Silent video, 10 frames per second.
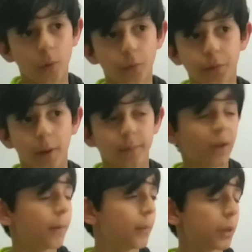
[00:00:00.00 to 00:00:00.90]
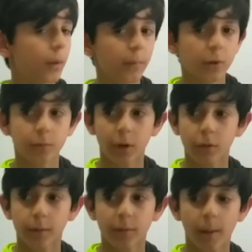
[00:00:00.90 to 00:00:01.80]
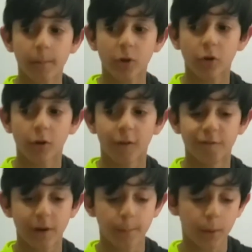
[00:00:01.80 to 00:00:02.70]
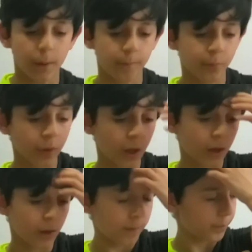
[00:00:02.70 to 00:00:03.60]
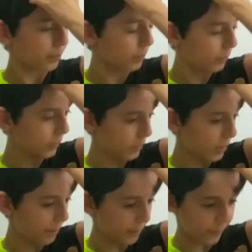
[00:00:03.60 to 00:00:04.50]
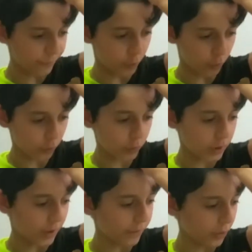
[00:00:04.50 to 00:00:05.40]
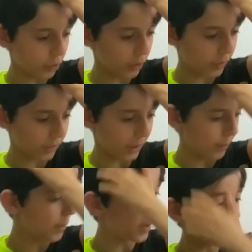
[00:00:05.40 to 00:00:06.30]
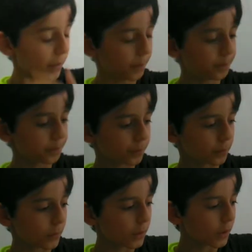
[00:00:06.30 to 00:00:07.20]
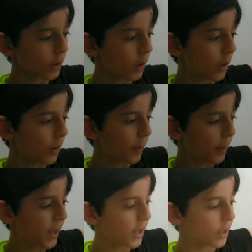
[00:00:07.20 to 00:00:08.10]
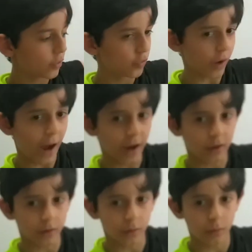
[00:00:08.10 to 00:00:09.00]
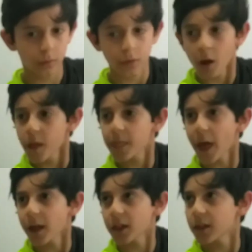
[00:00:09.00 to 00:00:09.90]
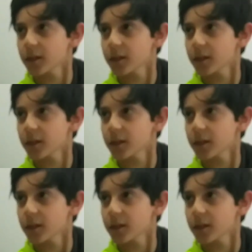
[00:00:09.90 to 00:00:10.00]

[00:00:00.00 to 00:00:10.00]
September, something around September to November. Number 4, another good thing about them. Bearded dragons. They